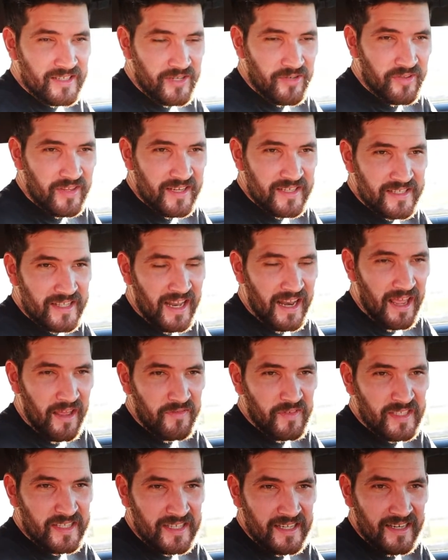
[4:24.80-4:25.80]
to this that I
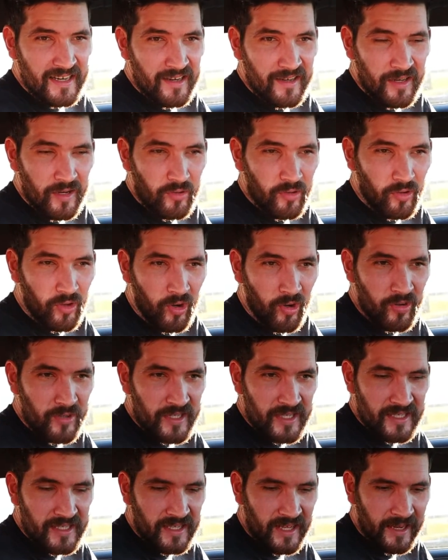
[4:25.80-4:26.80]
haven't seen in any other
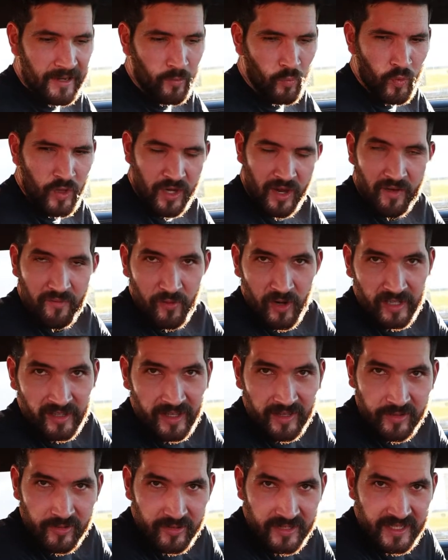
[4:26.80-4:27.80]
cars is like when you have red
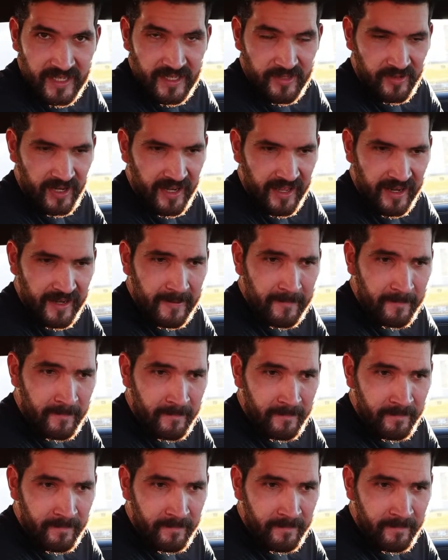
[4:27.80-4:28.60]
leather seats, right, Hayden?